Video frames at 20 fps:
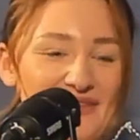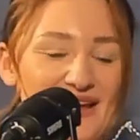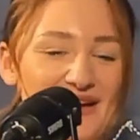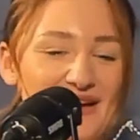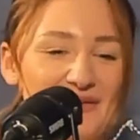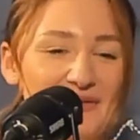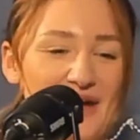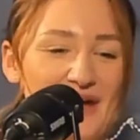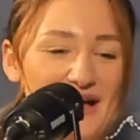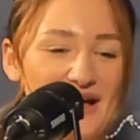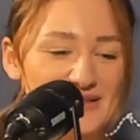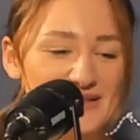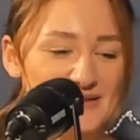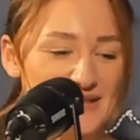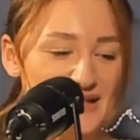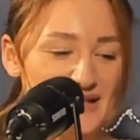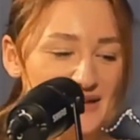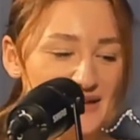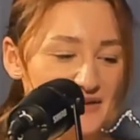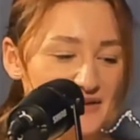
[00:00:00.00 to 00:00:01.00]
What else was
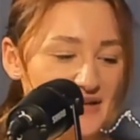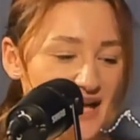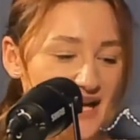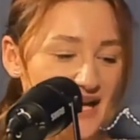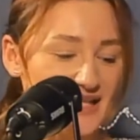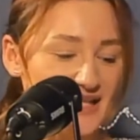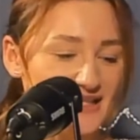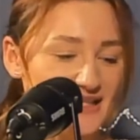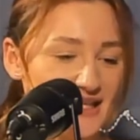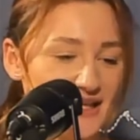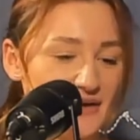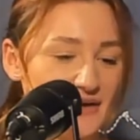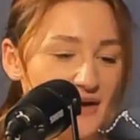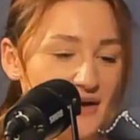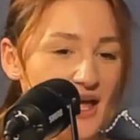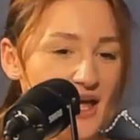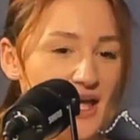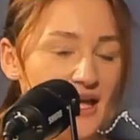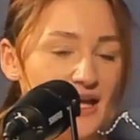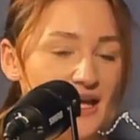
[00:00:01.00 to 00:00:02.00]
I going to ask you?
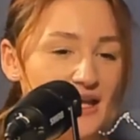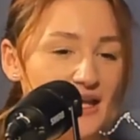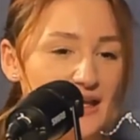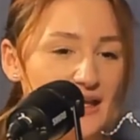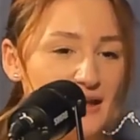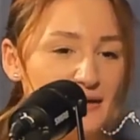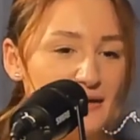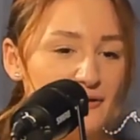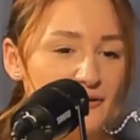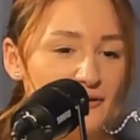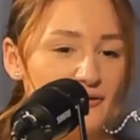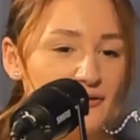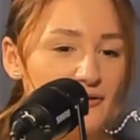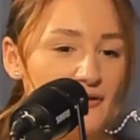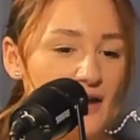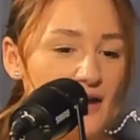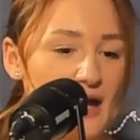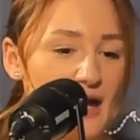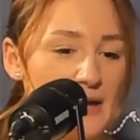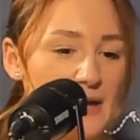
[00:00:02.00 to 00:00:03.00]
If
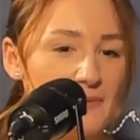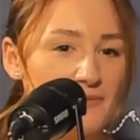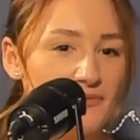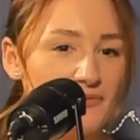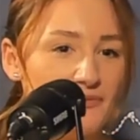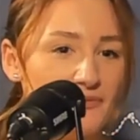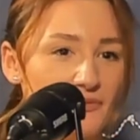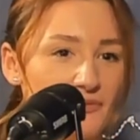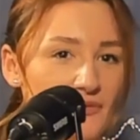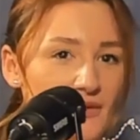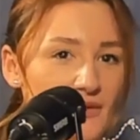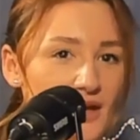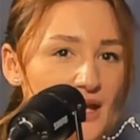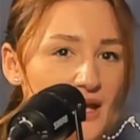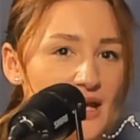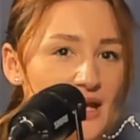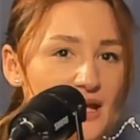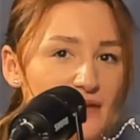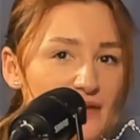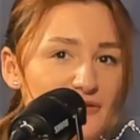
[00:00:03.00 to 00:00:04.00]

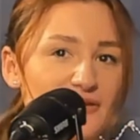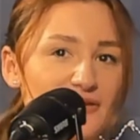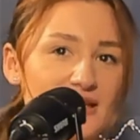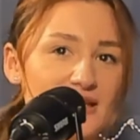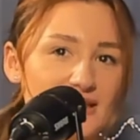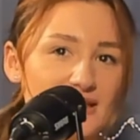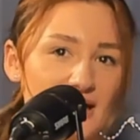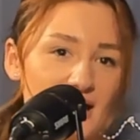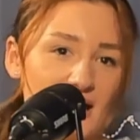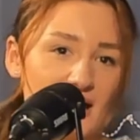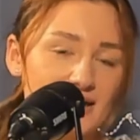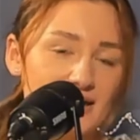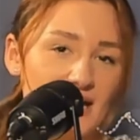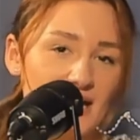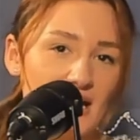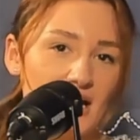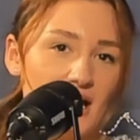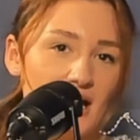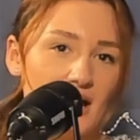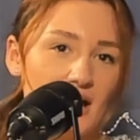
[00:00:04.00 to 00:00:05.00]
there's like,
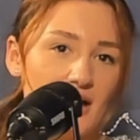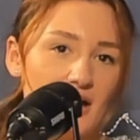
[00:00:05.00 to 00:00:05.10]
say,